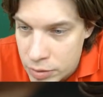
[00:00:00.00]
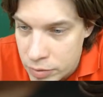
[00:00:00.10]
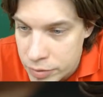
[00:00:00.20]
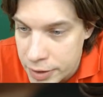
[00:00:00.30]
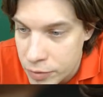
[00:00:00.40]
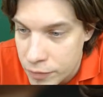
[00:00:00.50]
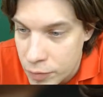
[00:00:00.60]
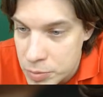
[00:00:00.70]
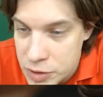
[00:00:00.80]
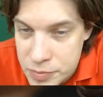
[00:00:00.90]
Thank you for
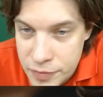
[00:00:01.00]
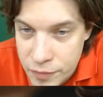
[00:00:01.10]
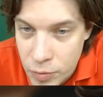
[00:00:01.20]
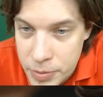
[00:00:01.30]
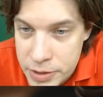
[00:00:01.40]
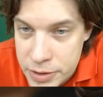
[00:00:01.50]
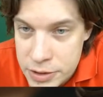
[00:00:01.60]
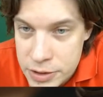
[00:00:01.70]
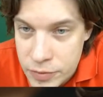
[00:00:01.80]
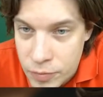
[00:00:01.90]
bishop c4, but this
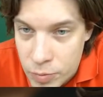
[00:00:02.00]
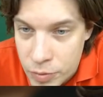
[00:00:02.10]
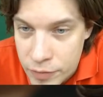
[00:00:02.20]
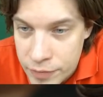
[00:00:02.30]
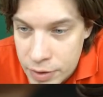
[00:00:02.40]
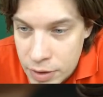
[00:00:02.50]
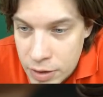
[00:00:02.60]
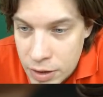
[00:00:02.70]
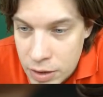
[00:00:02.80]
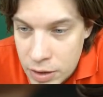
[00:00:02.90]
is a wrong move.
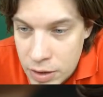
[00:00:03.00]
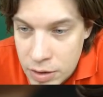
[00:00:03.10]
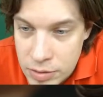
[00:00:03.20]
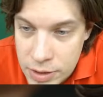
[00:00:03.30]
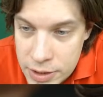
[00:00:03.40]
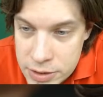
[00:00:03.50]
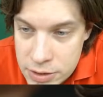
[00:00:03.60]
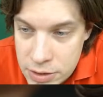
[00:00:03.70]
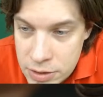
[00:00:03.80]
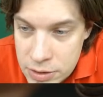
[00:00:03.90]
Let's
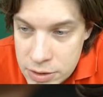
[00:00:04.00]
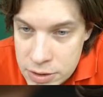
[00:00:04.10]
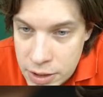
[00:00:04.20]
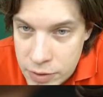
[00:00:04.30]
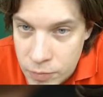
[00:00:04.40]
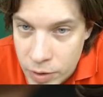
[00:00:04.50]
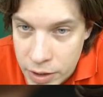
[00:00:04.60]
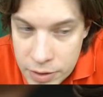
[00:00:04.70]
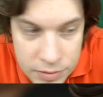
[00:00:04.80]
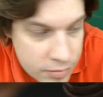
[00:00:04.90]
decide why.